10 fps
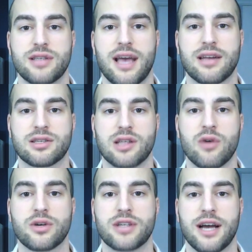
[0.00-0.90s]
and a
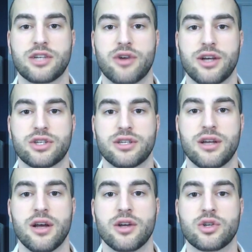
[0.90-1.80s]
slower titration
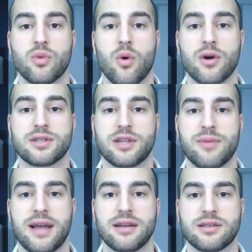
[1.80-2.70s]
towards their
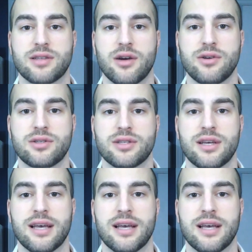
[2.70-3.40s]
maintenance dose,